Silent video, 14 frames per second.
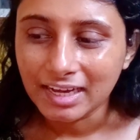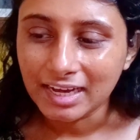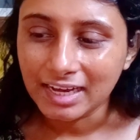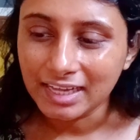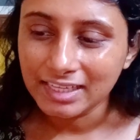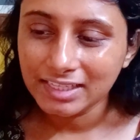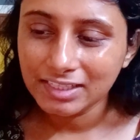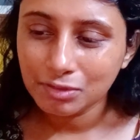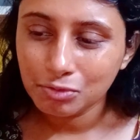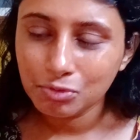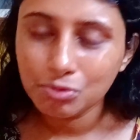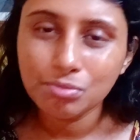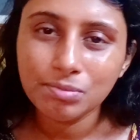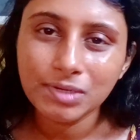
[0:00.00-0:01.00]
I
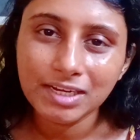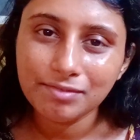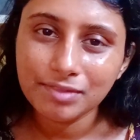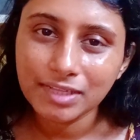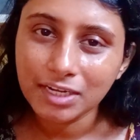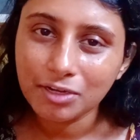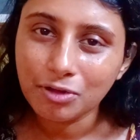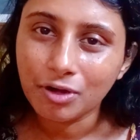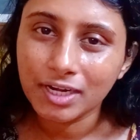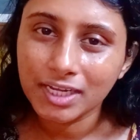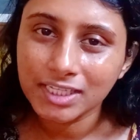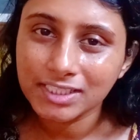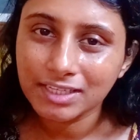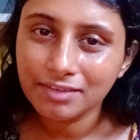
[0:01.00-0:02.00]
do believe that God
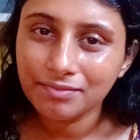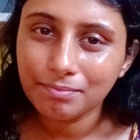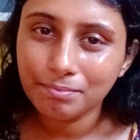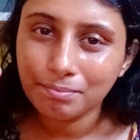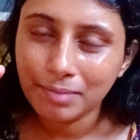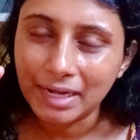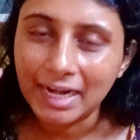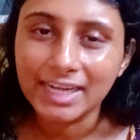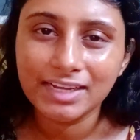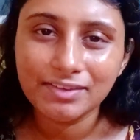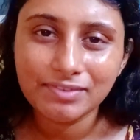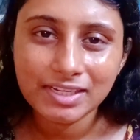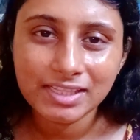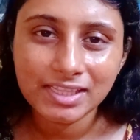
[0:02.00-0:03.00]
has planned
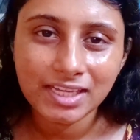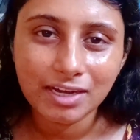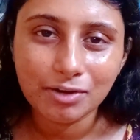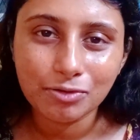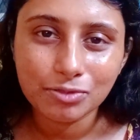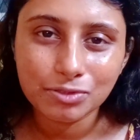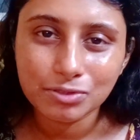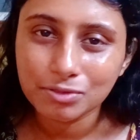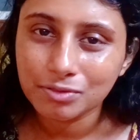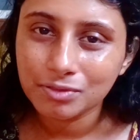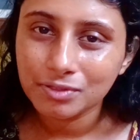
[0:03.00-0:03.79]
everything out. So